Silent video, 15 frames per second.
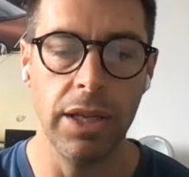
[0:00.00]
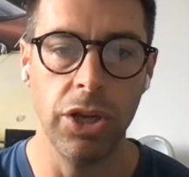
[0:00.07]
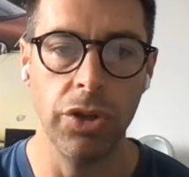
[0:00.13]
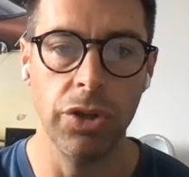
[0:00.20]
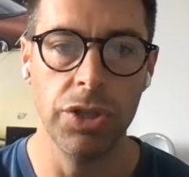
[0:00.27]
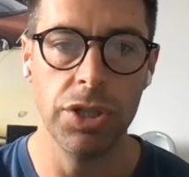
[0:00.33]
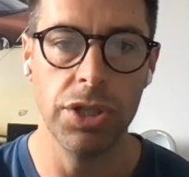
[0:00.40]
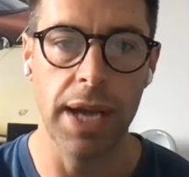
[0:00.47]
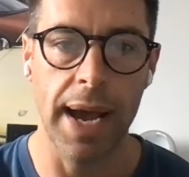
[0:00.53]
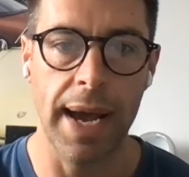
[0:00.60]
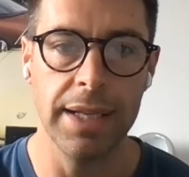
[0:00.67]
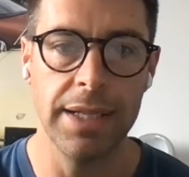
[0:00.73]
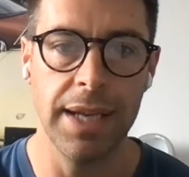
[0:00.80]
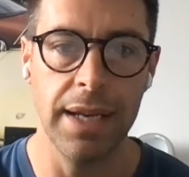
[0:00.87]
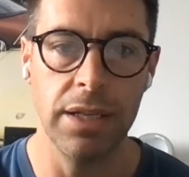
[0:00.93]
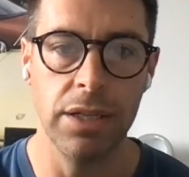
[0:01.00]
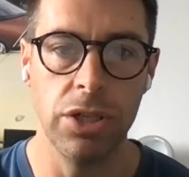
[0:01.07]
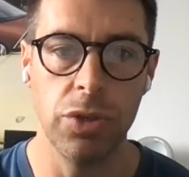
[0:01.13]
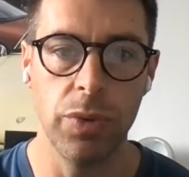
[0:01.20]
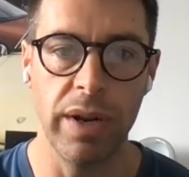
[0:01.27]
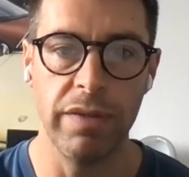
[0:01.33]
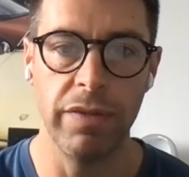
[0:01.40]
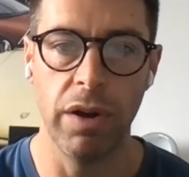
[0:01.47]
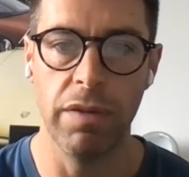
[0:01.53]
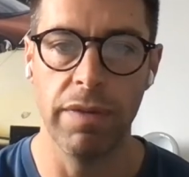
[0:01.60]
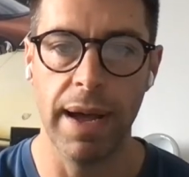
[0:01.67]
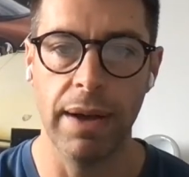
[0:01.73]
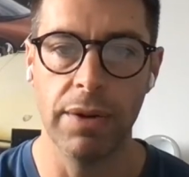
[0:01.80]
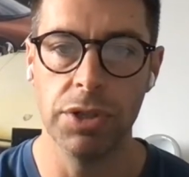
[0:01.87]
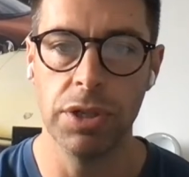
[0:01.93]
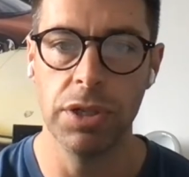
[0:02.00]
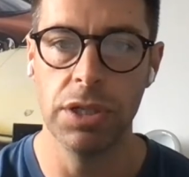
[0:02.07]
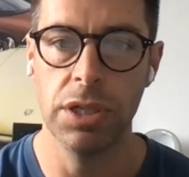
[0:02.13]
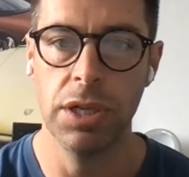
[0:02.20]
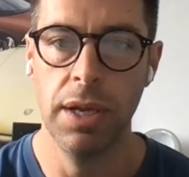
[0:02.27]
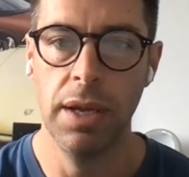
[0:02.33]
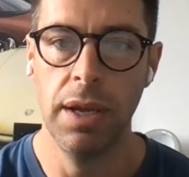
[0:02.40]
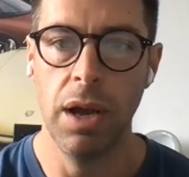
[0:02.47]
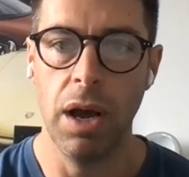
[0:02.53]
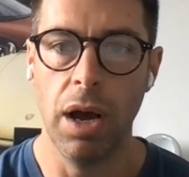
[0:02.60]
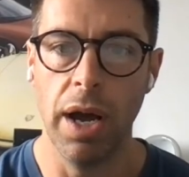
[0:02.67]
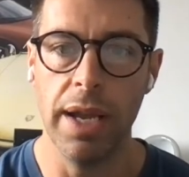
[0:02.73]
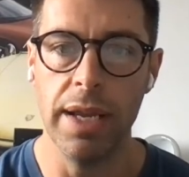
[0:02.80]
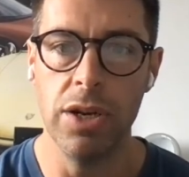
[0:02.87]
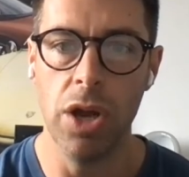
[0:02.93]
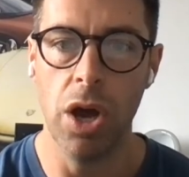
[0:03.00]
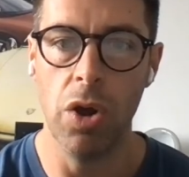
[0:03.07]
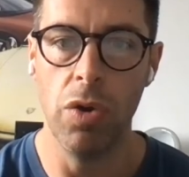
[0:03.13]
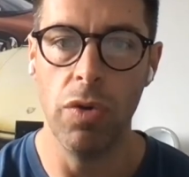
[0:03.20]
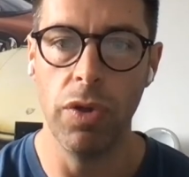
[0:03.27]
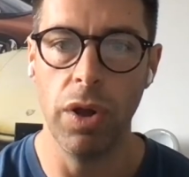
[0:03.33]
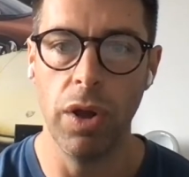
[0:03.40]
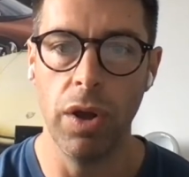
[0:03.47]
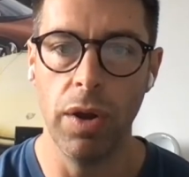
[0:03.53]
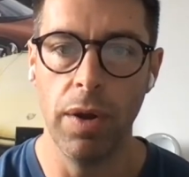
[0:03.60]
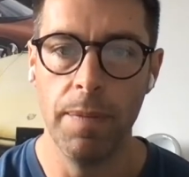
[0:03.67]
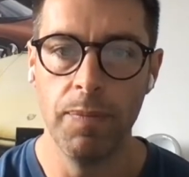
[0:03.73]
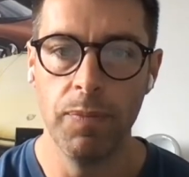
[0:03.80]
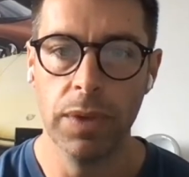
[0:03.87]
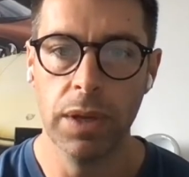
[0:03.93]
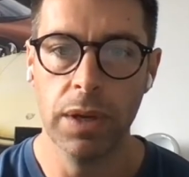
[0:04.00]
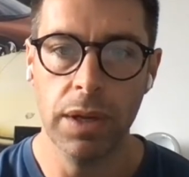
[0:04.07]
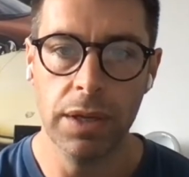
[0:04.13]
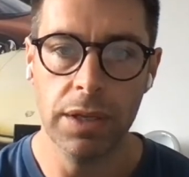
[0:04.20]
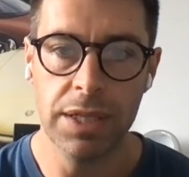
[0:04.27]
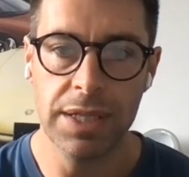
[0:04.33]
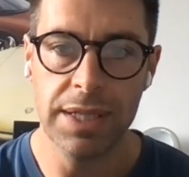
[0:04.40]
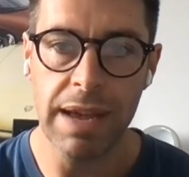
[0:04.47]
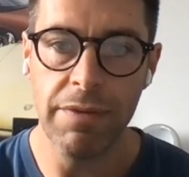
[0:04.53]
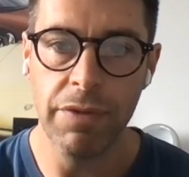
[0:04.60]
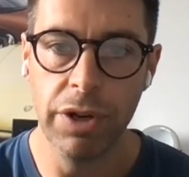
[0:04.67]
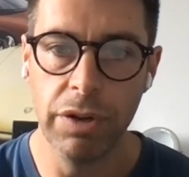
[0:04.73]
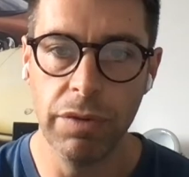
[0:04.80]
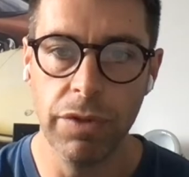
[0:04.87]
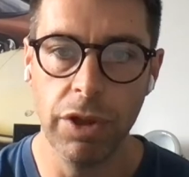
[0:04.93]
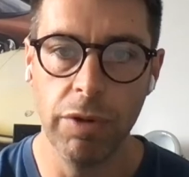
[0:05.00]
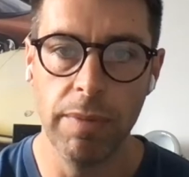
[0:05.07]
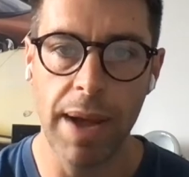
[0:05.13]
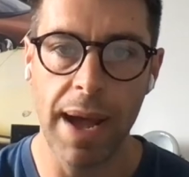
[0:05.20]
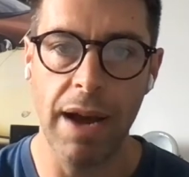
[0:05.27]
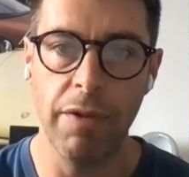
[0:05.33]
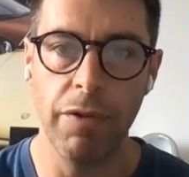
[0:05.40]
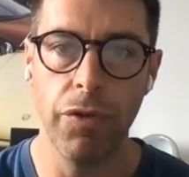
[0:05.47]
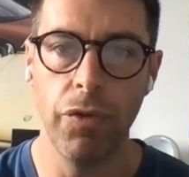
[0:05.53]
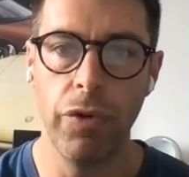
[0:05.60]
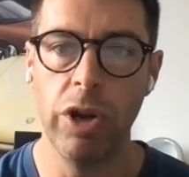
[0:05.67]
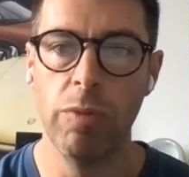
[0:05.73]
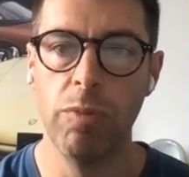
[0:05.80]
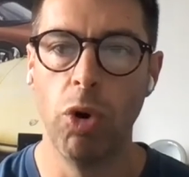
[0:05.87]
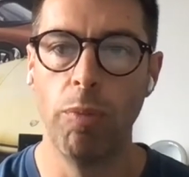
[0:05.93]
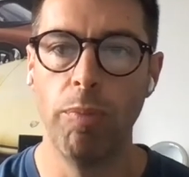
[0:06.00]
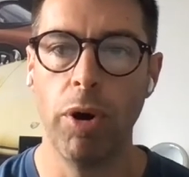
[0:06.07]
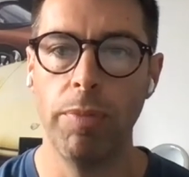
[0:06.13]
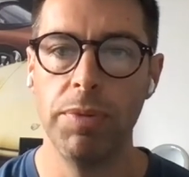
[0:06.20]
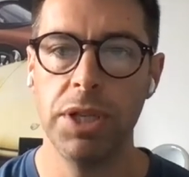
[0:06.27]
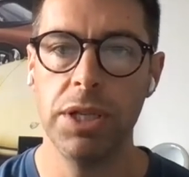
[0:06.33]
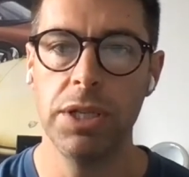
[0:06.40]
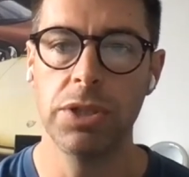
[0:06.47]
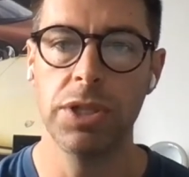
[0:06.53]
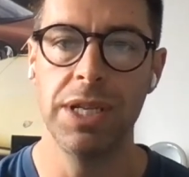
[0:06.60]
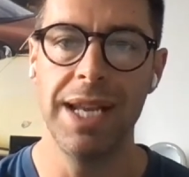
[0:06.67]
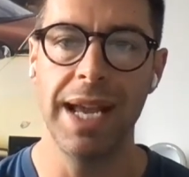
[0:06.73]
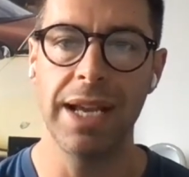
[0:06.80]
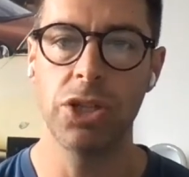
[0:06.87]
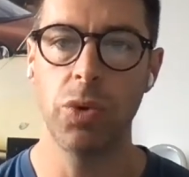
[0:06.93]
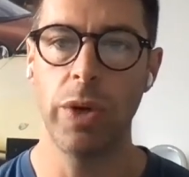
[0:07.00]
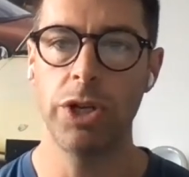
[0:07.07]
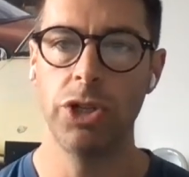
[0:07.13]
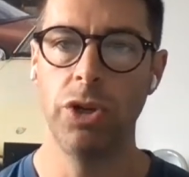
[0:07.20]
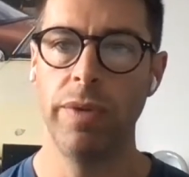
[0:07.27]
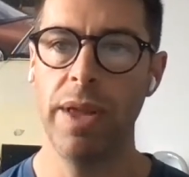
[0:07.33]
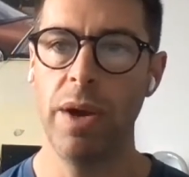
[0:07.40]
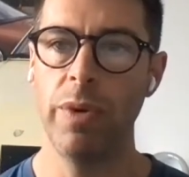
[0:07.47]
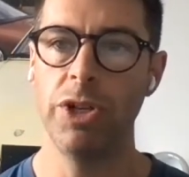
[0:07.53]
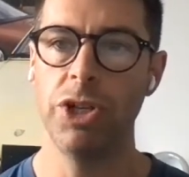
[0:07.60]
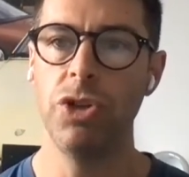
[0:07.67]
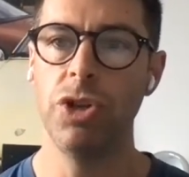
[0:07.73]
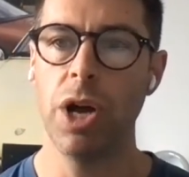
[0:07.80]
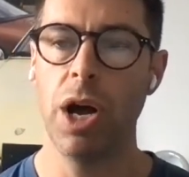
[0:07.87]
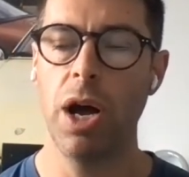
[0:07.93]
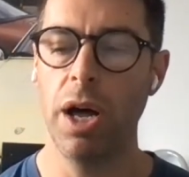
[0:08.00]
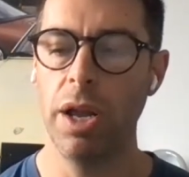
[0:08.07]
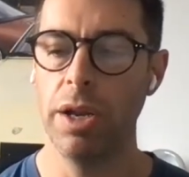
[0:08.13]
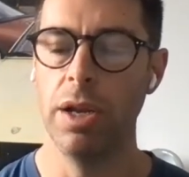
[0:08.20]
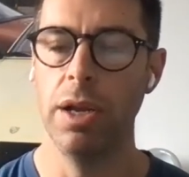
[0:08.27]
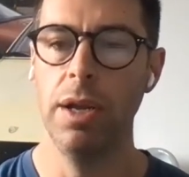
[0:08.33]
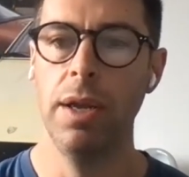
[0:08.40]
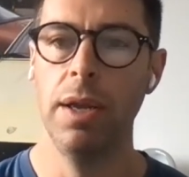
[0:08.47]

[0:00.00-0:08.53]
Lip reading: the others at 10 to 25,000. I know that 7 of them have 3 or more properties, because the next question on there, which you can